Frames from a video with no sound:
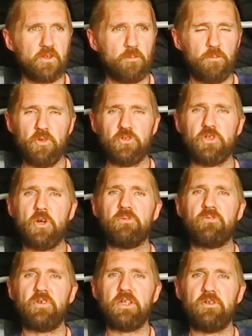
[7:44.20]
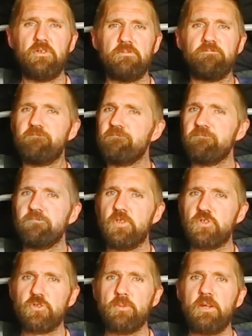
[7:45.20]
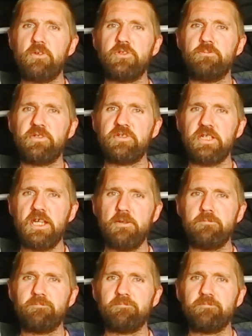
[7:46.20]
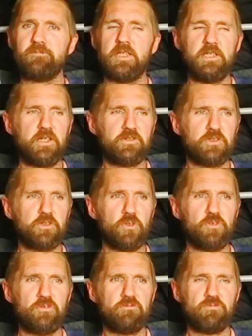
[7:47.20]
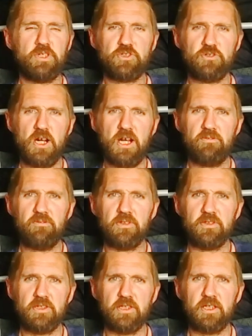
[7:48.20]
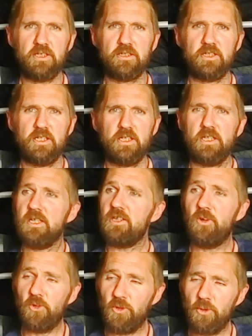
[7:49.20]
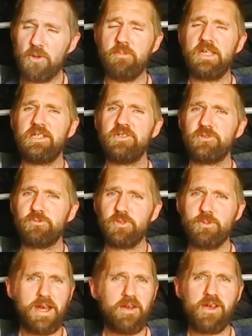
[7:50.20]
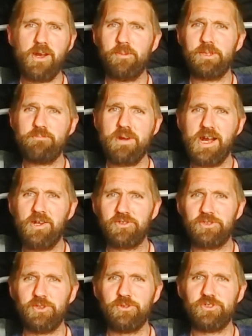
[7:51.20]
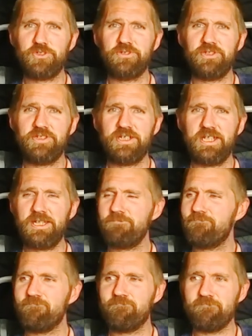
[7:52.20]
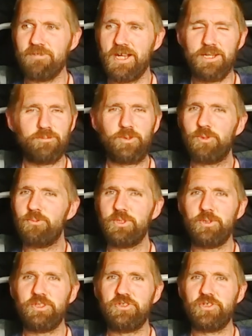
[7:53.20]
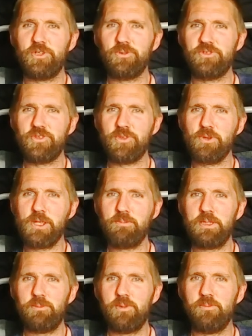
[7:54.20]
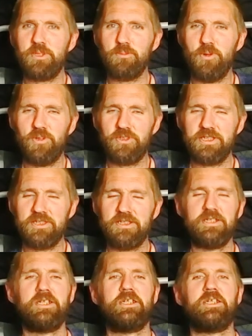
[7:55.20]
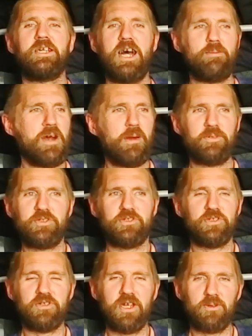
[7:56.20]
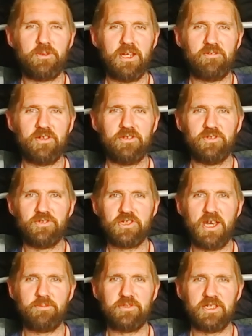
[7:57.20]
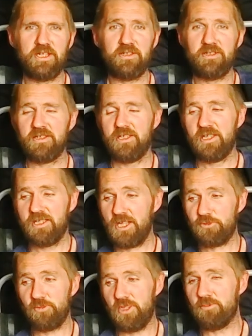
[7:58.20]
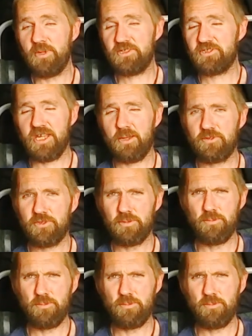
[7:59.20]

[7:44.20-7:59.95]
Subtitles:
But don't feel that somehow he's missing out. He has a good and rich life, and although it means no matter how many miles I do during the day, I'm going to be doing 2 to 3 minimum in the morning. I'm happy to do that. We have our little time together. That's one of the best times to be